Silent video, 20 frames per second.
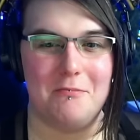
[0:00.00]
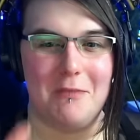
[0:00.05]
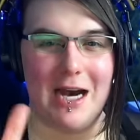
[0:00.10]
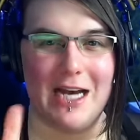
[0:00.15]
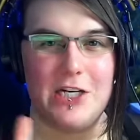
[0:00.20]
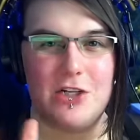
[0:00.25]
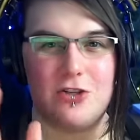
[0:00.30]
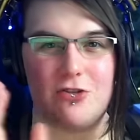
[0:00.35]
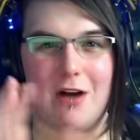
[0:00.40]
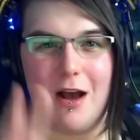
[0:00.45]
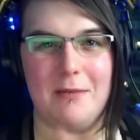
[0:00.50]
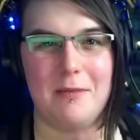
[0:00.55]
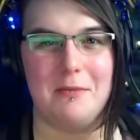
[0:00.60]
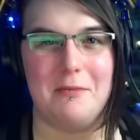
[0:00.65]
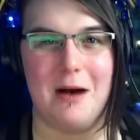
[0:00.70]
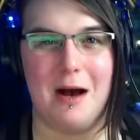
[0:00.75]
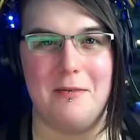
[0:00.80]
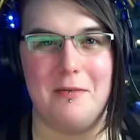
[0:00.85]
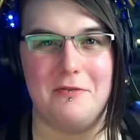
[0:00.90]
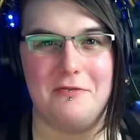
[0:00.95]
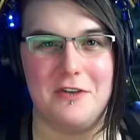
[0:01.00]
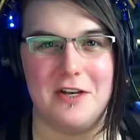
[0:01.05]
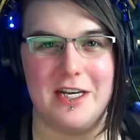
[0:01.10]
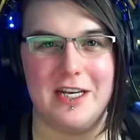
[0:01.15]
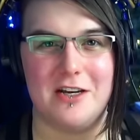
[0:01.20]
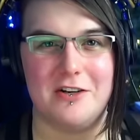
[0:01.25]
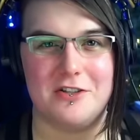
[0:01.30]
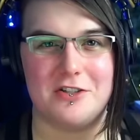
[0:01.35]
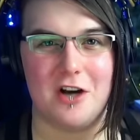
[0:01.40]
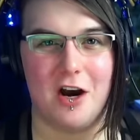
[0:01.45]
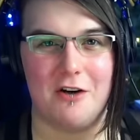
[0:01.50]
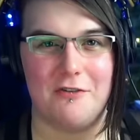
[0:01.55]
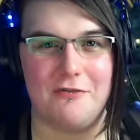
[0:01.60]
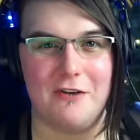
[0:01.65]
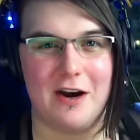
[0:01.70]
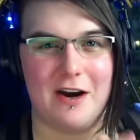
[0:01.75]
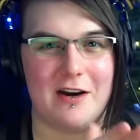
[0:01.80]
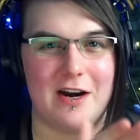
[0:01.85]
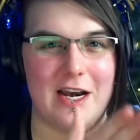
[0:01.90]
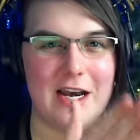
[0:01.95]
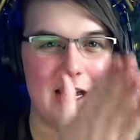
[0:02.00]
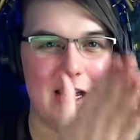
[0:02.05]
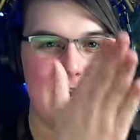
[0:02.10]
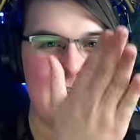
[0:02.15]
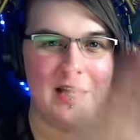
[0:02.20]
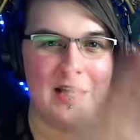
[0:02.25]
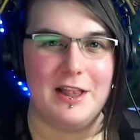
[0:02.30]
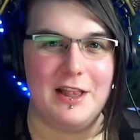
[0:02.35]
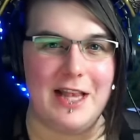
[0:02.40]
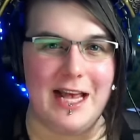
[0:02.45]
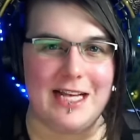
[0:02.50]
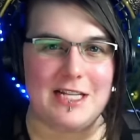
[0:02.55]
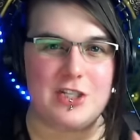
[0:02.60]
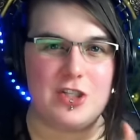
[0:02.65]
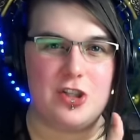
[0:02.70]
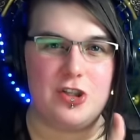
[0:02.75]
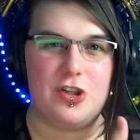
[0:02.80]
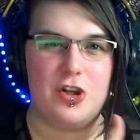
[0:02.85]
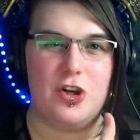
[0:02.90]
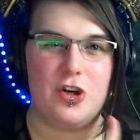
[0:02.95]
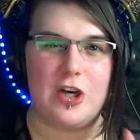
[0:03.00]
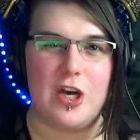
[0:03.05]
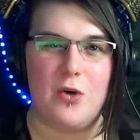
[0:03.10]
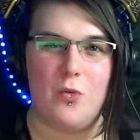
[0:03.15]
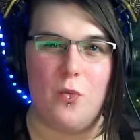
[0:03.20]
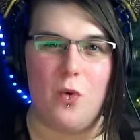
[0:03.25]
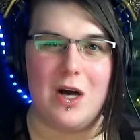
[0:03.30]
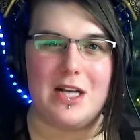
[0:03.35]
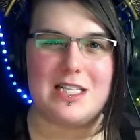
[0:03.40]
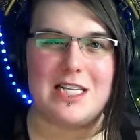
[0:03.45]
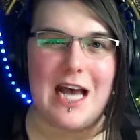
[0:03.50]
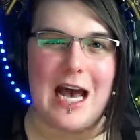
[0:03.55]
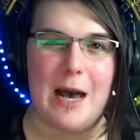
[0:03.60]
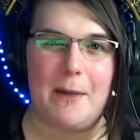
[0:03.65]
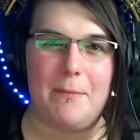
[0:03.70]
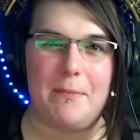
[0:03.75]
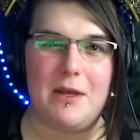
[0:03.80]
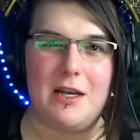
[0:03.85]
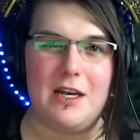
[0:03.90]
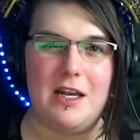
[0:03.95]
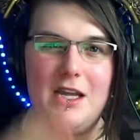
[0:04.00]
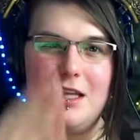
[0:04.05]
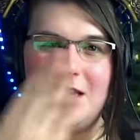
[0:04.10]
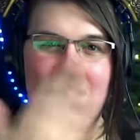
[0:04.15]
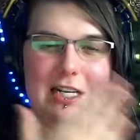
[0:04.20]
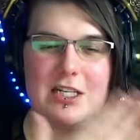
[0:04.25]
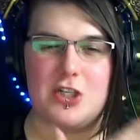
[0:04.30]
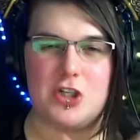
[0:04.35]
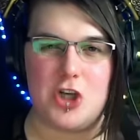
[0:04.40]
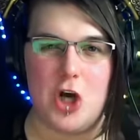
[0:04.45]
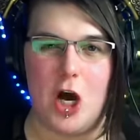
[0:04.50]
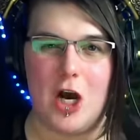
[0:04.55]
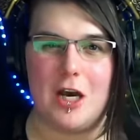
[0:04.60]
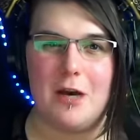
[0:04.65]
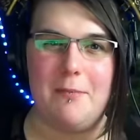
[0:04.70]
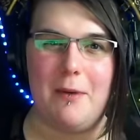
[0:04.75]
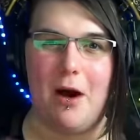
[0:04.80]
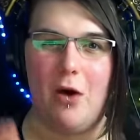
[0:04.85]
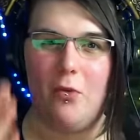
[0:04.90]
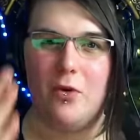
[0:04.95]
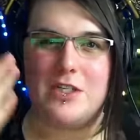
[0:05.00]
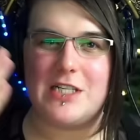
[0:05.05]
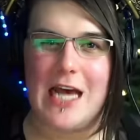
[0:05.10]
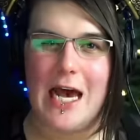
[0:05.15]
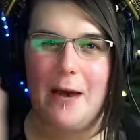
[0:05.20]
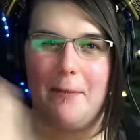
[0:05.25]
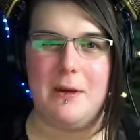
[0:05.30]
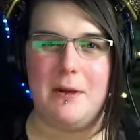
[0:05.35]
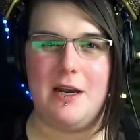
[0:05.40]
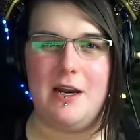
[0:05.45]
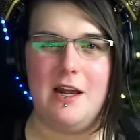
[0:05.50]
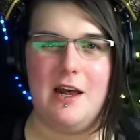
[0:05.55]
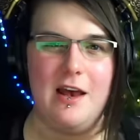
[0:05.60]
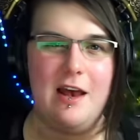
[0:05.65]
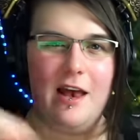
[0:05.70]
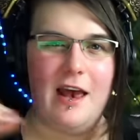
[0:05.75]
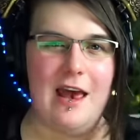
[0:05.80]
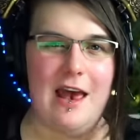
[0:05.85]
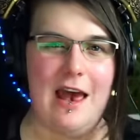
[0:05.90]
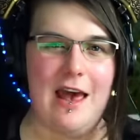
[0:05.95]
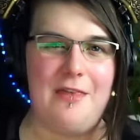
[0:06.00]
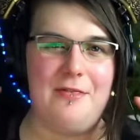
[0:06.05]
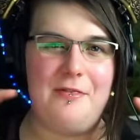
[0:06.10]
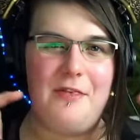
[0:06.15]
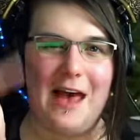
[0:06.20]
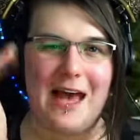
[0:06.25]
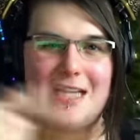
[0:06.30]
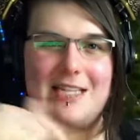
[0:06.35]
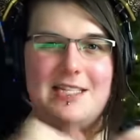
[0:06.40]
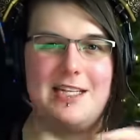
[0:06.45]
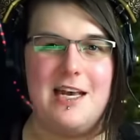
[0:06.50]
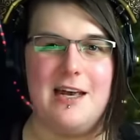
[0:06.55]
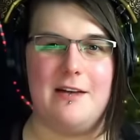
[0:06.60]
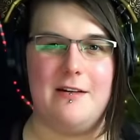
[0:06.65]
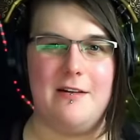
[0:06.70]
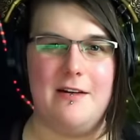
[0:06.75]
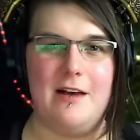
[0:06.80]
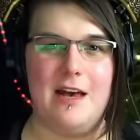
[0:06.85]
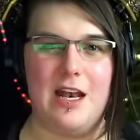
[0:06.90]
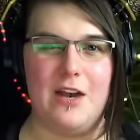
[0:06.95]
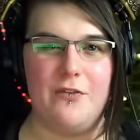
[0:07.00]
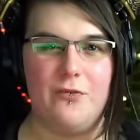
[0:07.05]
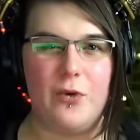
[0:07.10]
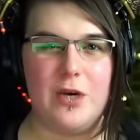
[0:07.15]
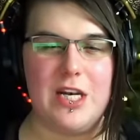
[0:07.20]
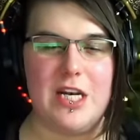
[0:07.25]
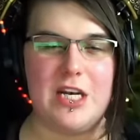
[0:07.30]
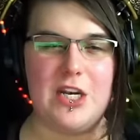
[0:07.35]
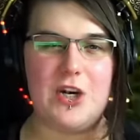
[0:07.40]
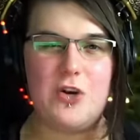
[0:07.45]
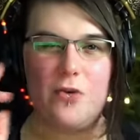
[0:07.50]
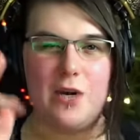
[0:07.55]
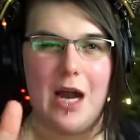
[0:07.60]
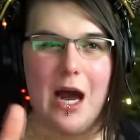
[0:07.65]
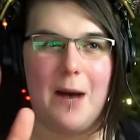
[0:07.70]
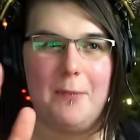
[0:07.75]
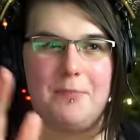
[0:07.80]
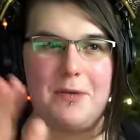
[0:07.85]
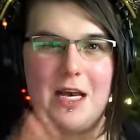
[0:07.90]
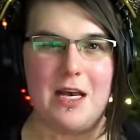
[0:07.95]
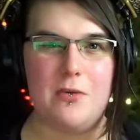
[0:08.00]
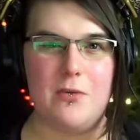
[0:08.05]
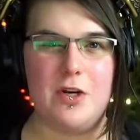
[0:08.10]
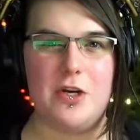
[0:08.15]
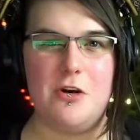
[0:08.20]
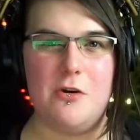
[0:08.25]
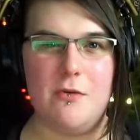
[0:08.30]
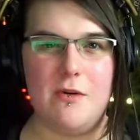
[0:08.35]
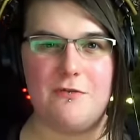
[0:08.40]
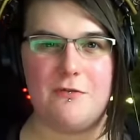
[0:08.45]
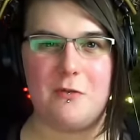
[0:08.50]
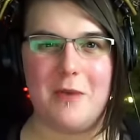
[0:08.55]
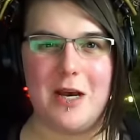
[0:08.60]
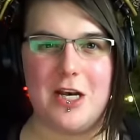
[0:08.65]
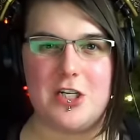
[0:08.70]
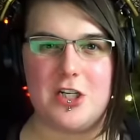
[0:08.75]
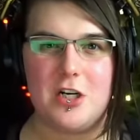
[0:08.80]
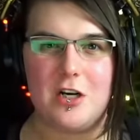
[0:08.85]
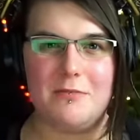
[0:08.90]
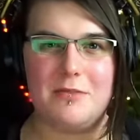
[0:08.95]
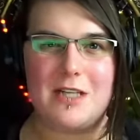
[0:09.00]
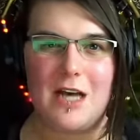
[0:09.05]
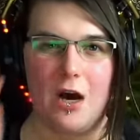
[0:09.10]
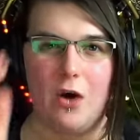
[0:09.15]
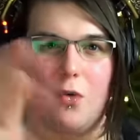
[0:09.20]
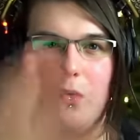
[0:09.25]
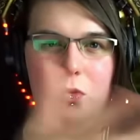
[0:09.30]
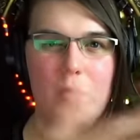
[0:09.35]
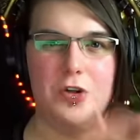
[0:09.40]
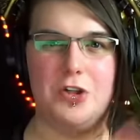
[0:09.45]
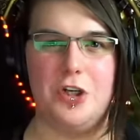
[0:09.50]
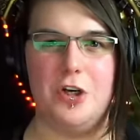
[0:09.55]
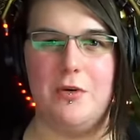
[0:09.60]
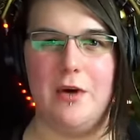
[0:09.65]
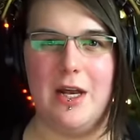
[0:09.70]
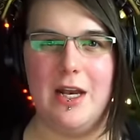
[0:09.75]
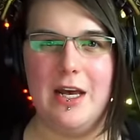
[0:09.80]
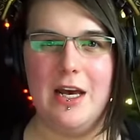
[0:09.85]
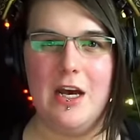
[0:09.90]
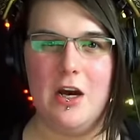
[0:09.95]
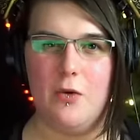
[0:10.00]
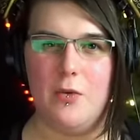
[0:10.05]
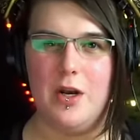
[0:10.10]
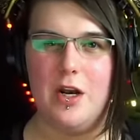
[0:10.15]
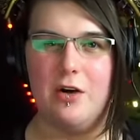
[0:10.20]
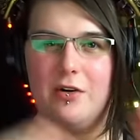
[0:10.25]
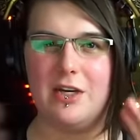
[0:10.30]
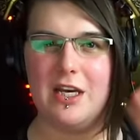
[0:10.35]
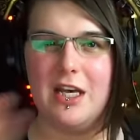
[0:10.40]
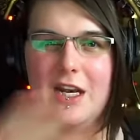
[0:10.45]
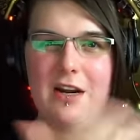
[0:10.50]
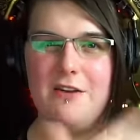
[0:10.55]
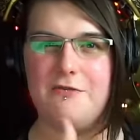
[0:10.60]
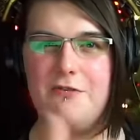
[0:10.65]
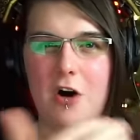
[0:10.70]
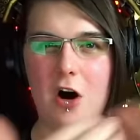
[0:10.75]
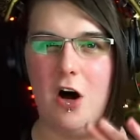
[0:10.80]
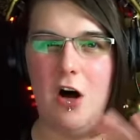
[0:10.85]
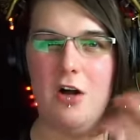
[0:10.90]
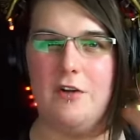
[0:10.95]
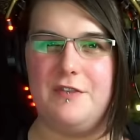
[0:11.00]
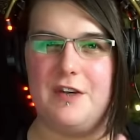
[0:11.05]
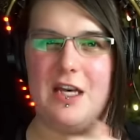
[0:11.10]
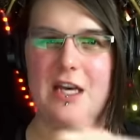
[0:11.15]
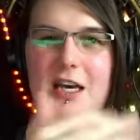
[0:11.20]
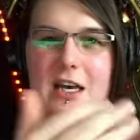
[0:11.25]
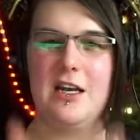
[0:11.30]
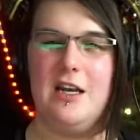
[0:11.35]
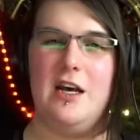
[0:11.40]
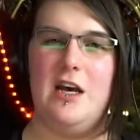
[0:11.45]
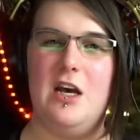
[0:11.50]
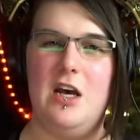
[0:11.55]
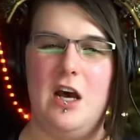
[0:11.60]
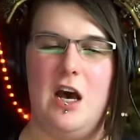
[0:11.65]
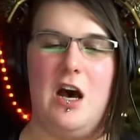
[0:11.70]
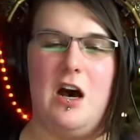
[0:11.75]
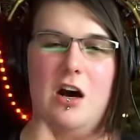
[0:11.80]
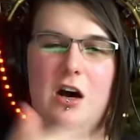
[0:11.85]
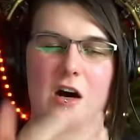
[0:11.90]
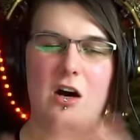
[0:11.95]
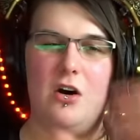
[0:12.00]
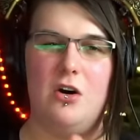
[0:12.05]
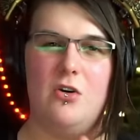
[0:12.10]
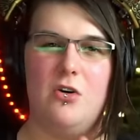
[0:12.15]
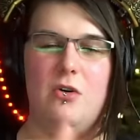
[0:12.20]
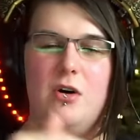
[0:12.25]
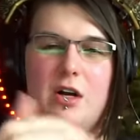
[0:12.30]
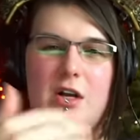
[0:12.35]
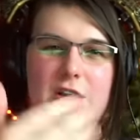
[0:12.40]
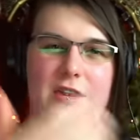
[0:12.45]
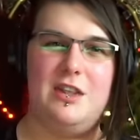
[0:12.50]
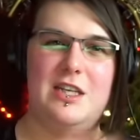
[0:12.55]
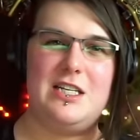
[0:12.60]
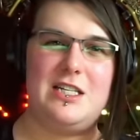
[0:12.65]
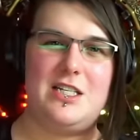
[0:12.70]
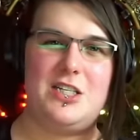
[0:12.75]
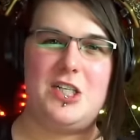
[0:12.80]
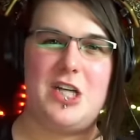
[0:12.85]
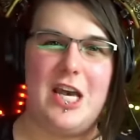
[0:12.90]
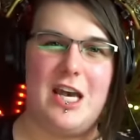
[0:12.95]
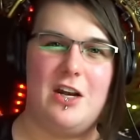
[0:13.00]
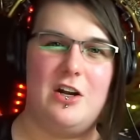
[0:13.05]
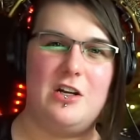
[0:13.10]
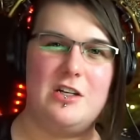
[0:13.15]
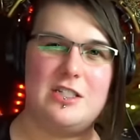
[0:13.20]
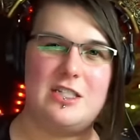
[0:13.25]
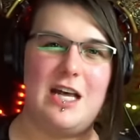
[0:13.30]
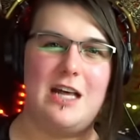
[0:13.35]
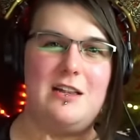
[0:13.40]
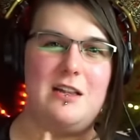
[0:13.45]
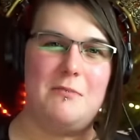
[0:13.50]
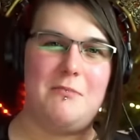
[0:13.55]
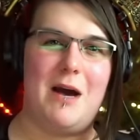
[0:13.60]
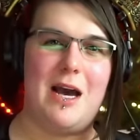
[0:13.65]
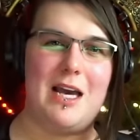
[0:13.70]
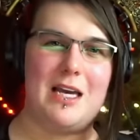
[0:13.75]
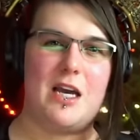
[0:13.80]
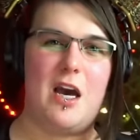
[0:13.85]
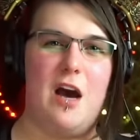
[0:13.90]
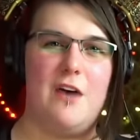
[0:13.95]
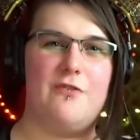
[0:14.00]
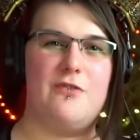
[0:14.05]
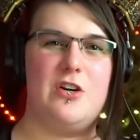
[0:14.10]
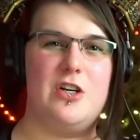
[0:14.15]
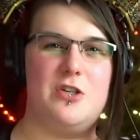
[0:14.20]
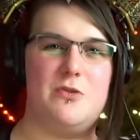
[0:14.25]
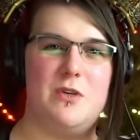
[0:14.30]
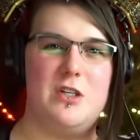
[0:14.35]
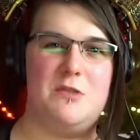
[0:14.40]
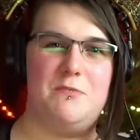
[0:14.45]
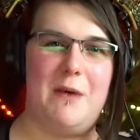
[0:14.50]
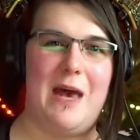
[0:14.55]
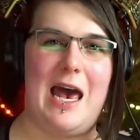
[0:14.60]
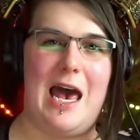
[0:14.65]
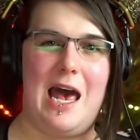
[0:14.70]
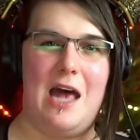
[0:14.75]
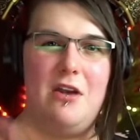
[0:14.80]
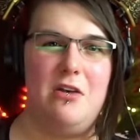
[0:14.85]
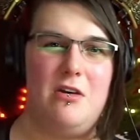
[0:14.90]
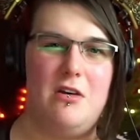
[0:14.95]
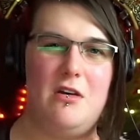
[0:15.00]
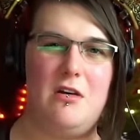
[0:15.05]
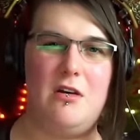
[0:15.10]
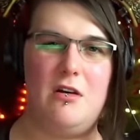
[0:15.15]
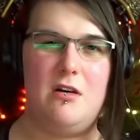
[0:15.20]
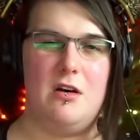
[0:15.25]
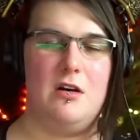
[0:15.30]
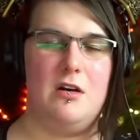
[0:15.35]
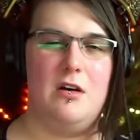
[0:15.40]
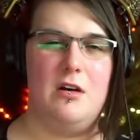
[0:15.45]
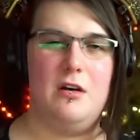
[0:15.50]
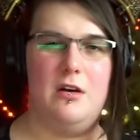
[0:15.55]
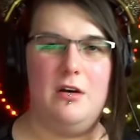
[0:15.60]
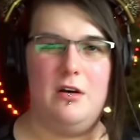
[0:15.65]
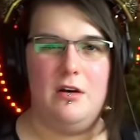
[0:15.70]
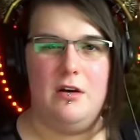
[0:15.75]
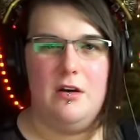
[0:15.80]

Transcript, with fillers: My drama mama videos are very, let's look at what's happened, let's talk about what's happened, and that's it. And if we need to do an update when new information comes out, we'll do it. We don't get involved in, oh, this channel said that my coverage was bad. Ew.